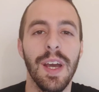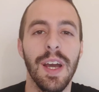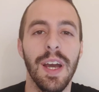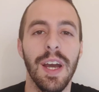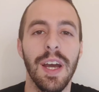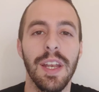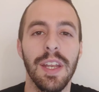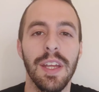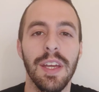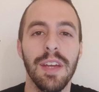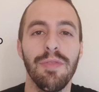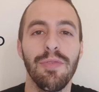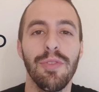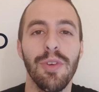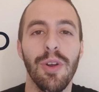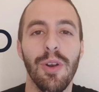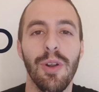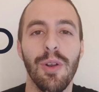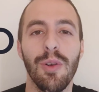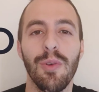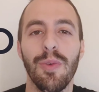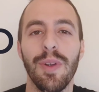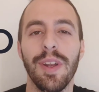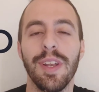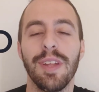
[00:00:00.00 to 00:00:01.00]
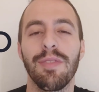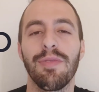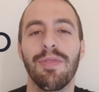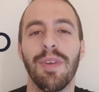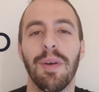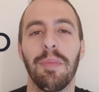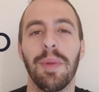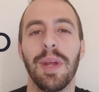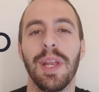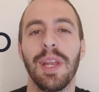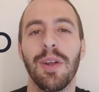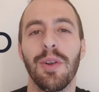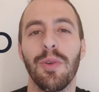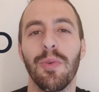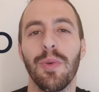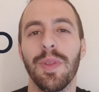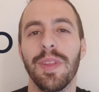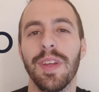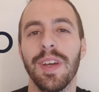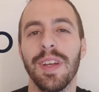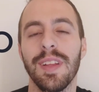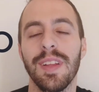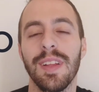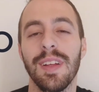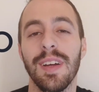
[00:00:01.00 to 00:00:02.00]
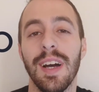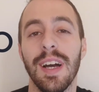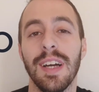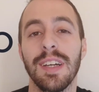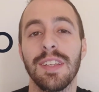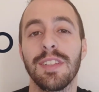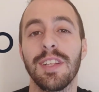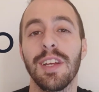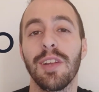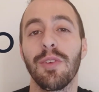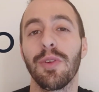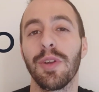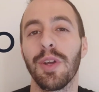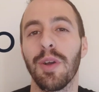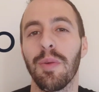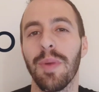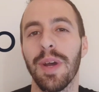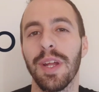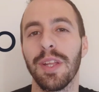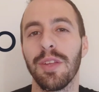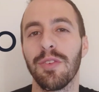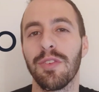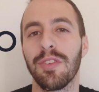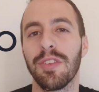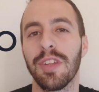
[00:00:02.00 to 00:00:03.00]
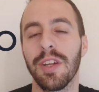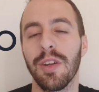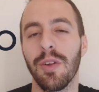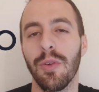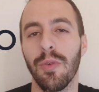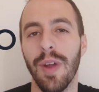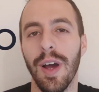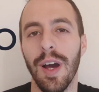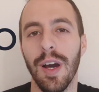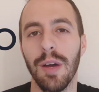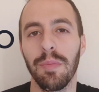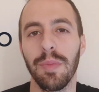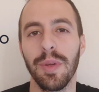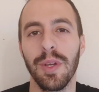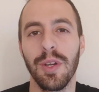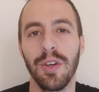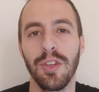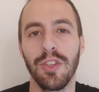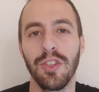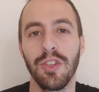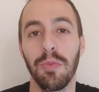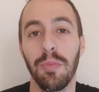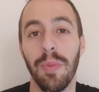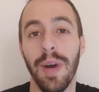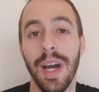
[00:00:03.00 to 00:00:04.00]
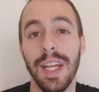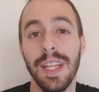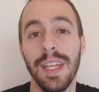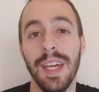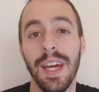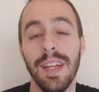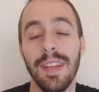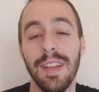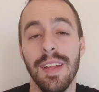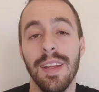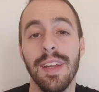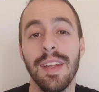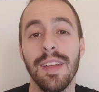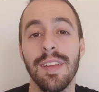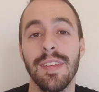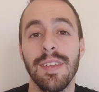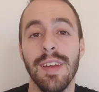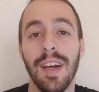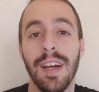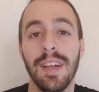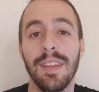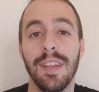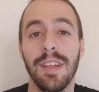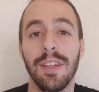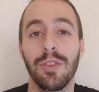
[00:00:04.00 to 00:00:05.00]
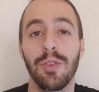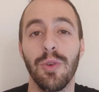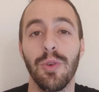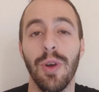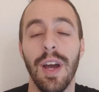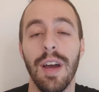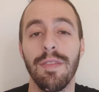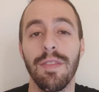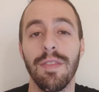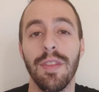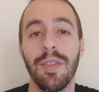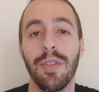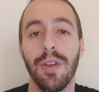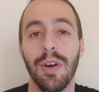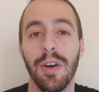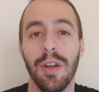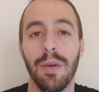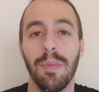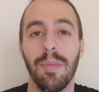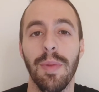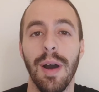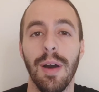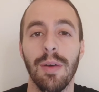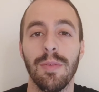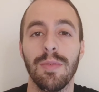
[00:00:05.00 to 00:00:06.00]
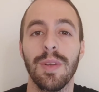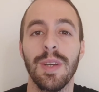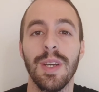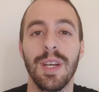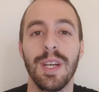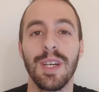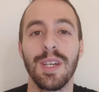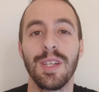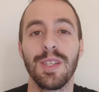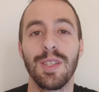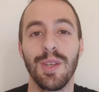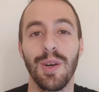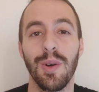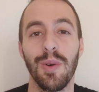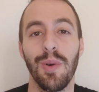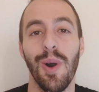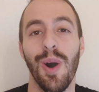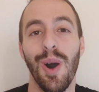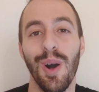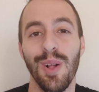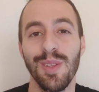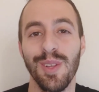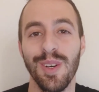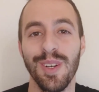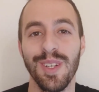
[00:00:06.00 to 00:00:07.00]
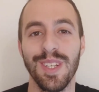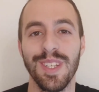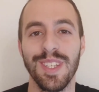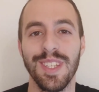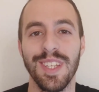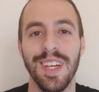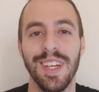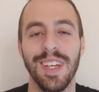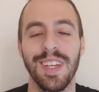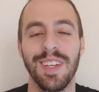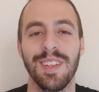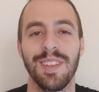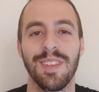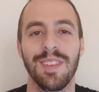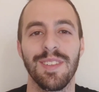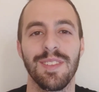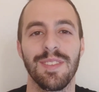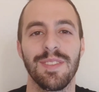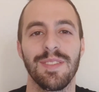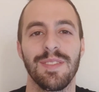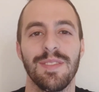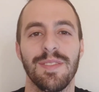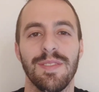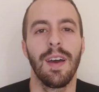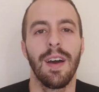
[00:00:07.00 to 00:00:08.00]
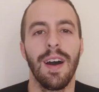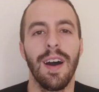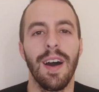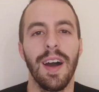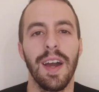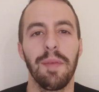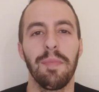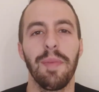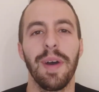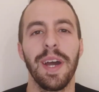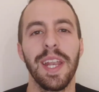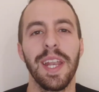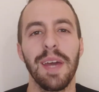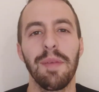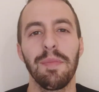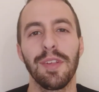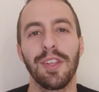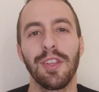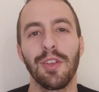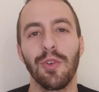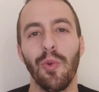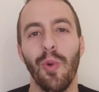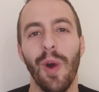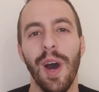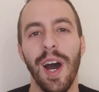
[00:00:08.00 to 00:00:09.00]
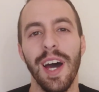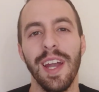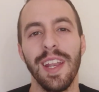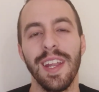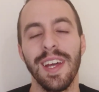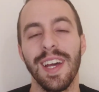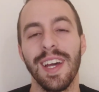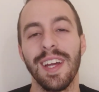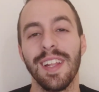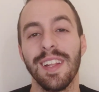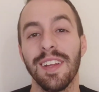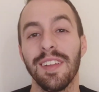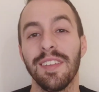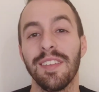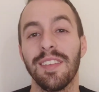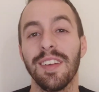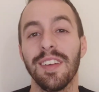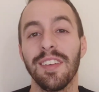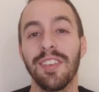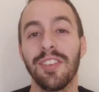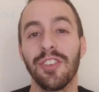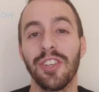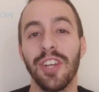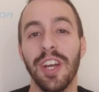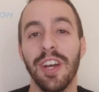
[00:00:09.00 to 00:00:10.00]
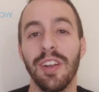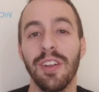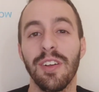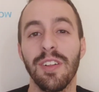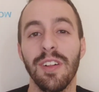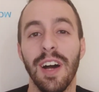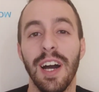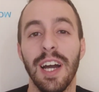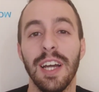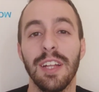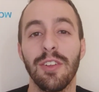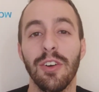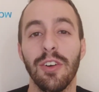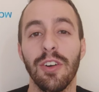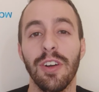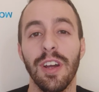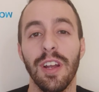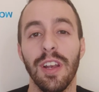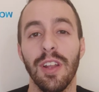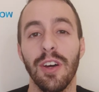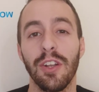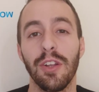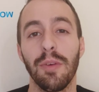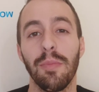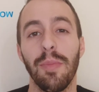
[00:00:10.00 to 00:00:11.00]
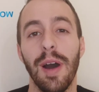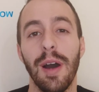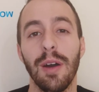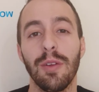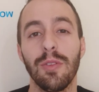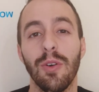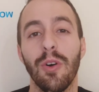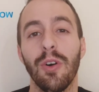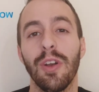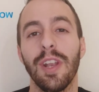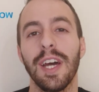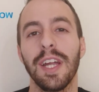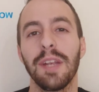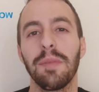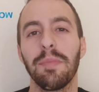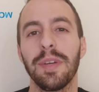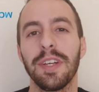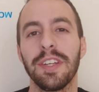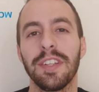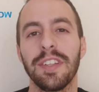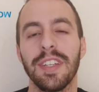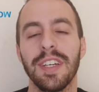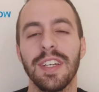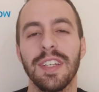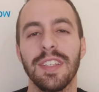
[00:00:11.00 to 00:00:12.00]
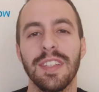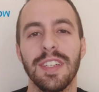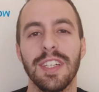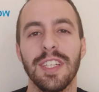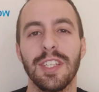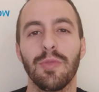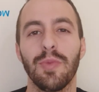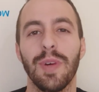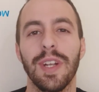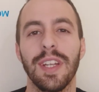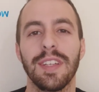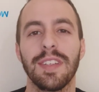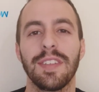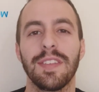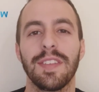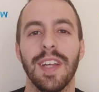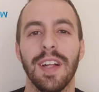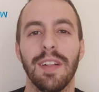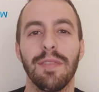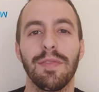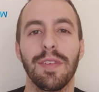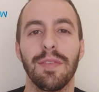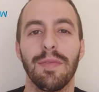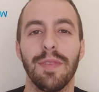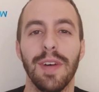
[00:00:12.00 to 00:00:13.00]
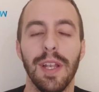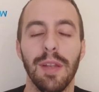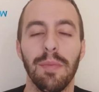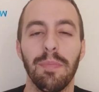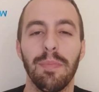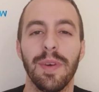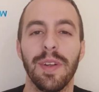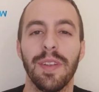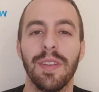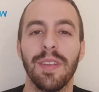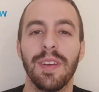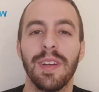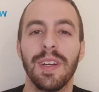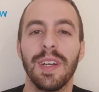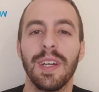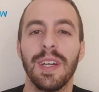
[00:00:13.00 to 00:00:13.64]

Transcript: And if you're already familiar with it, I still recommend you stick around because you might get an insight that you haven't thought about. So hold on a second. Hi, my name is Juan, and in this channel I talk a lot about online business as well as self-development.